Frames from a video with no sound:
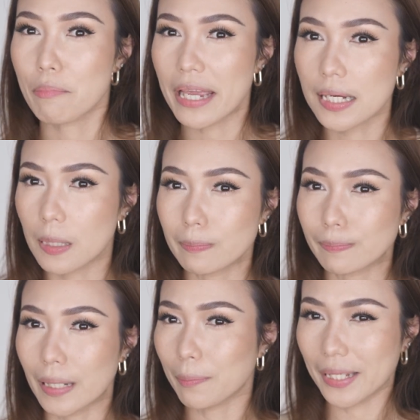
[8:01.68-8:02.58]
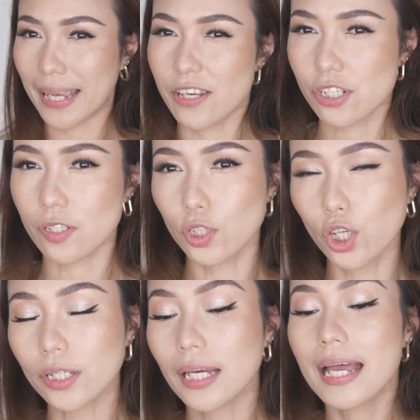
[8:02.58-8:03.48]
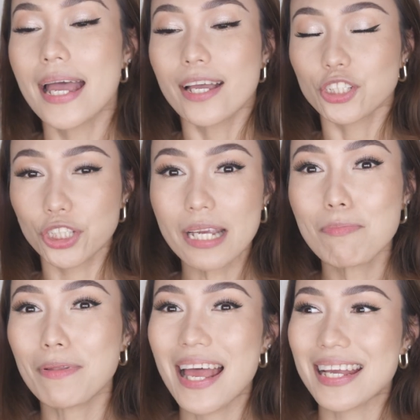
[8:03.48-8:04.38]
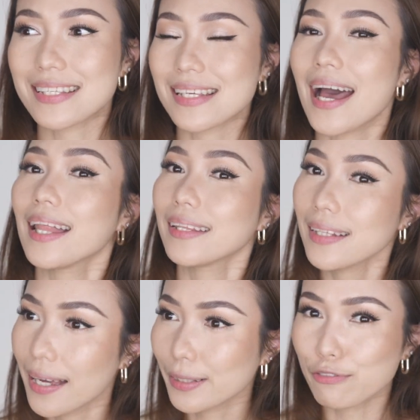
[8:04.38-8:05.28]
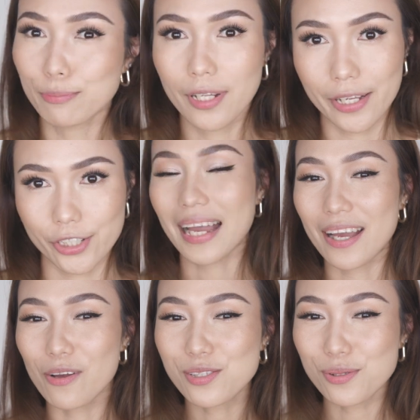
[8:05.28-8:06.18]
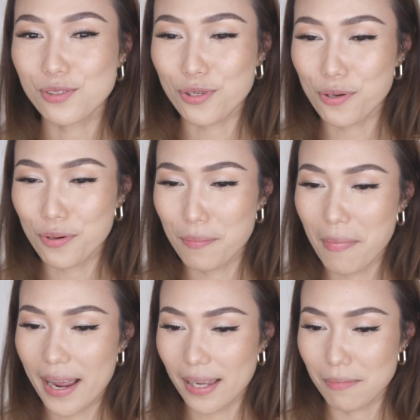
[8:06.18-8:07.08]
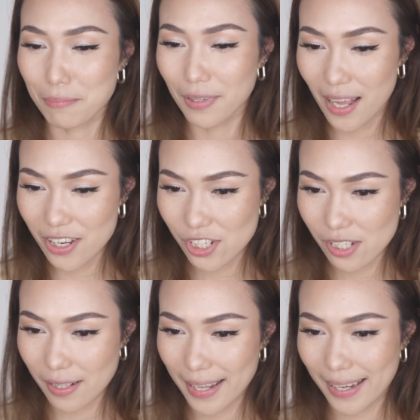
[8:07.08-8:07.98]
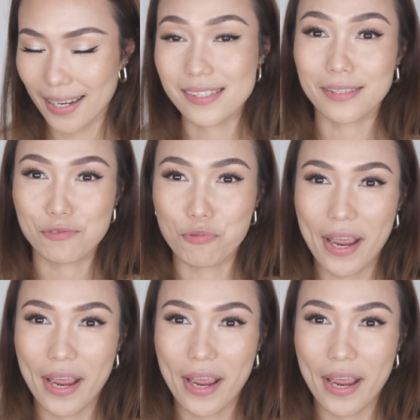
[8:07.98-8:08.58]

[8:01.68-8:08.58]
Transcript: makeup application look. She applies a lot of blush. I also do my blush like in a certain